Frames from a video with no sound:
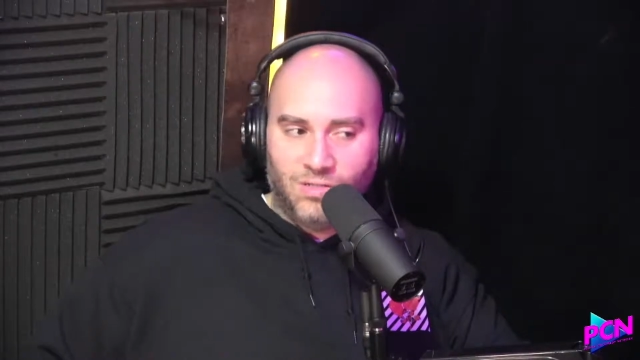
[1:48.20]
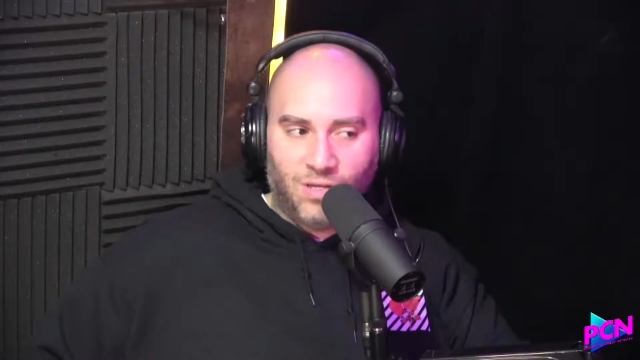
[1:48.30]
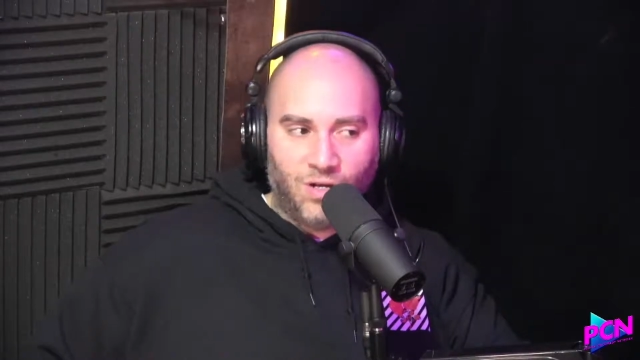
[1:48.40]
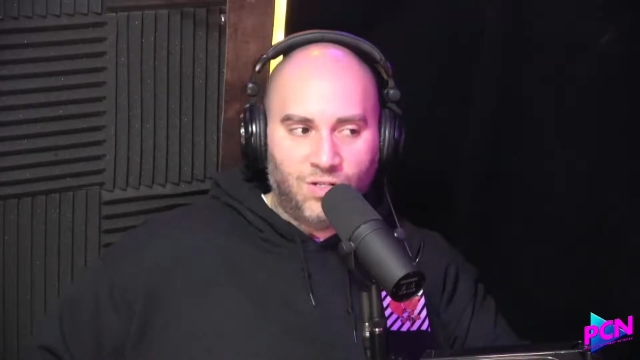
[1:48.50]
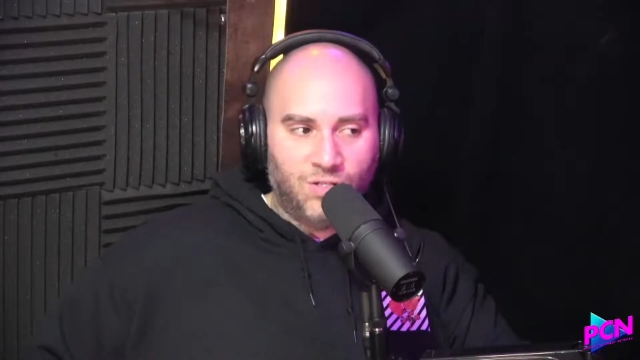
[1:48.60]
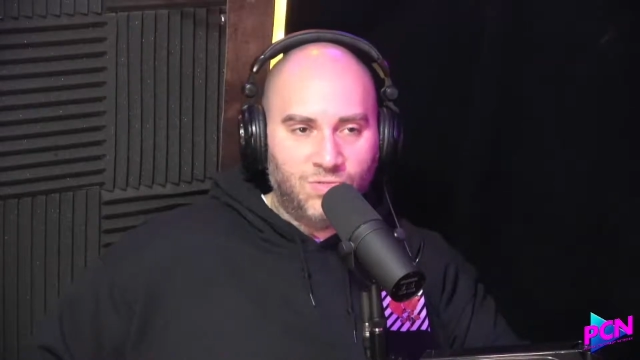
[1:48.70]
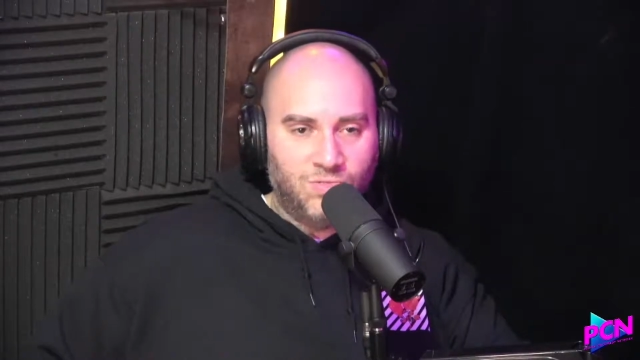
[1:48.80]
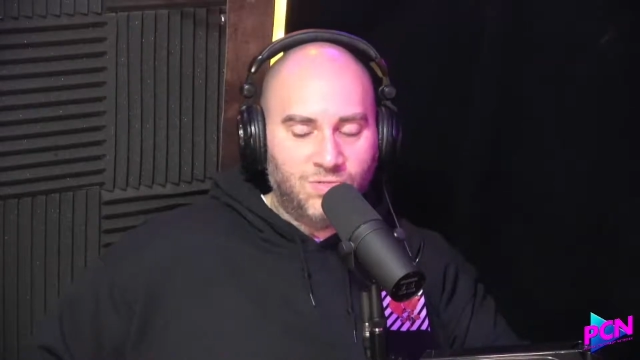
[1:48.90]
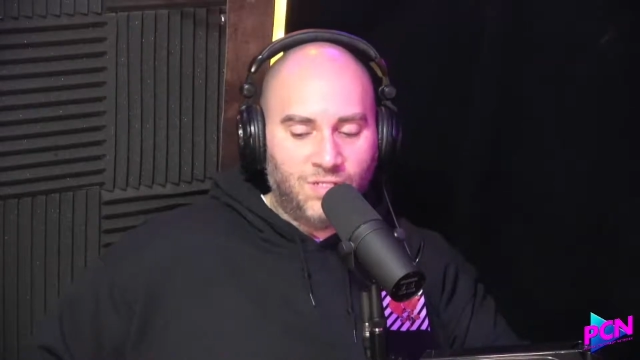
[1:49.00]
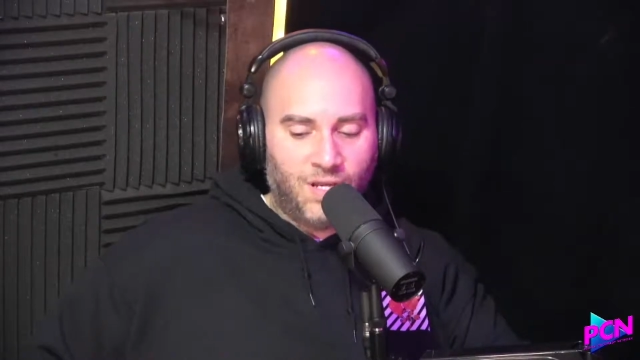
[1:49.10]
SARS-2
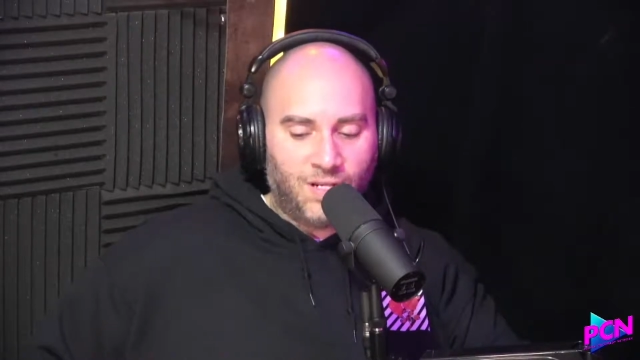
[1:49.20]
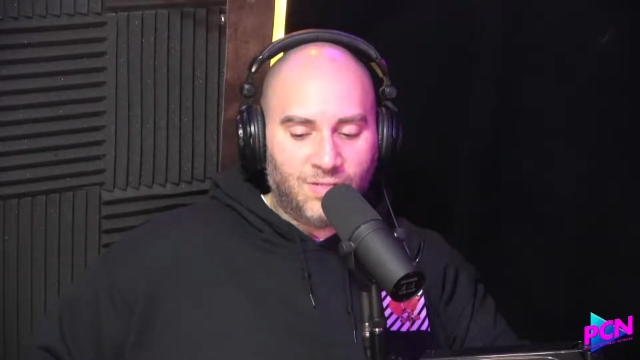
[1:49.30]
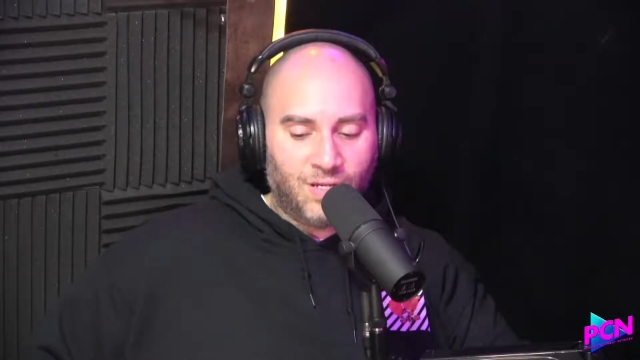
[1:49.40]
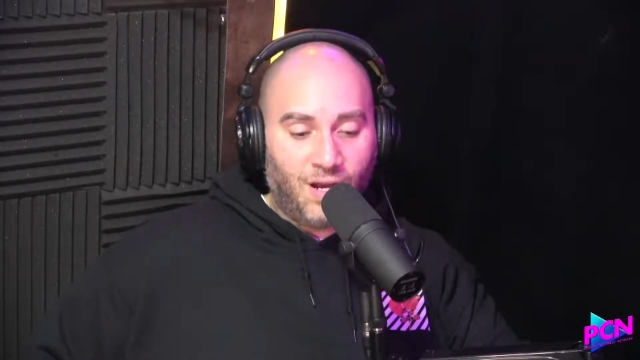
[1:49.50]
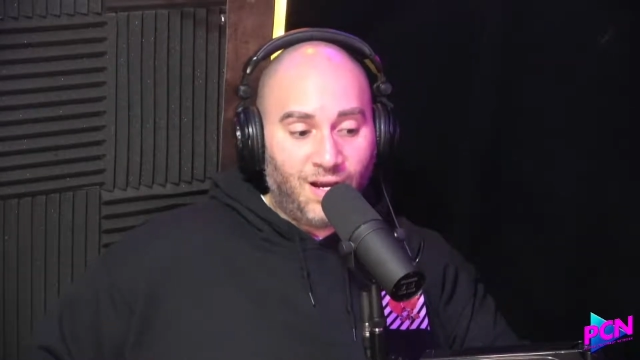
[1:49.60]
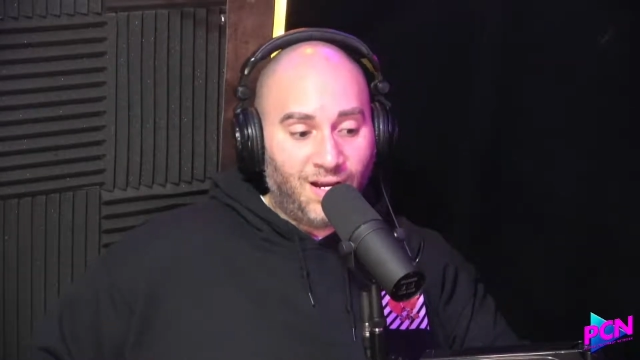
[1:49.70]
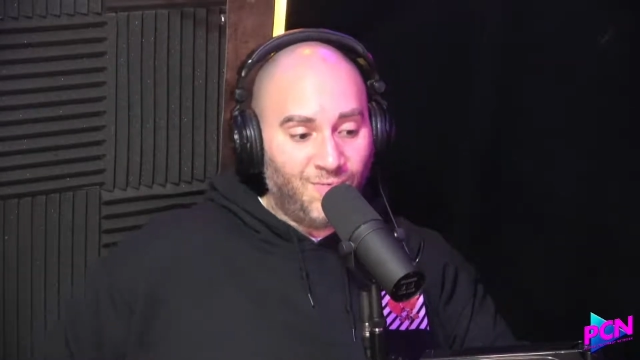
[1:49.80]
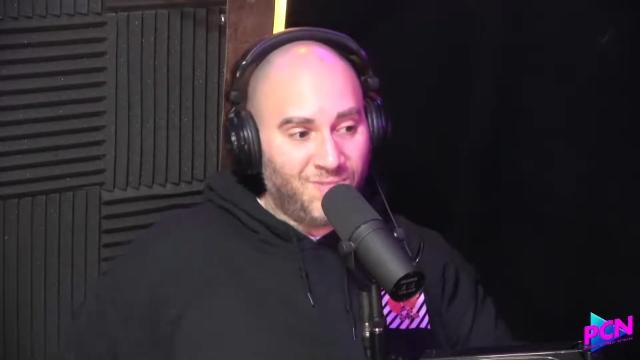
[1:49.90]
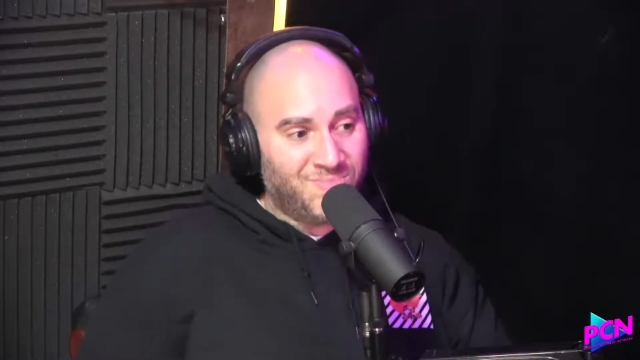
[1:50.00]
detected. I was like, all right, well,